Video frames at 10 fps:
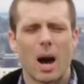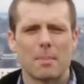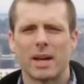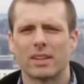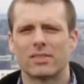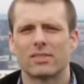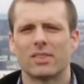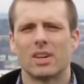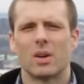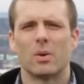
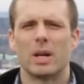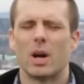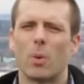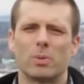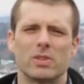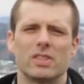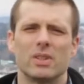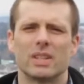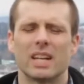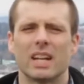comments. We hope to
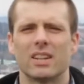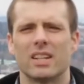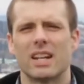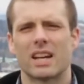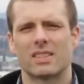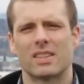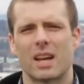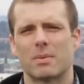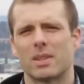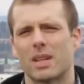see you again on the next
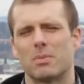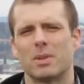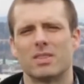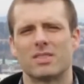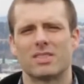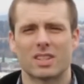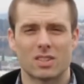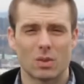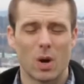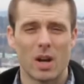segment. That would be the
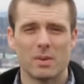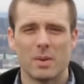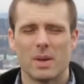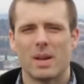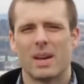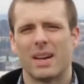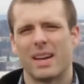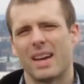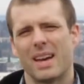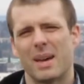sixth one.
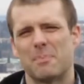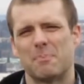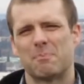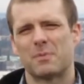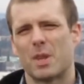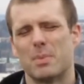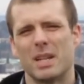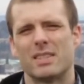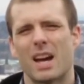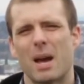And in the
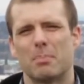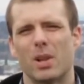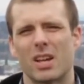meantime,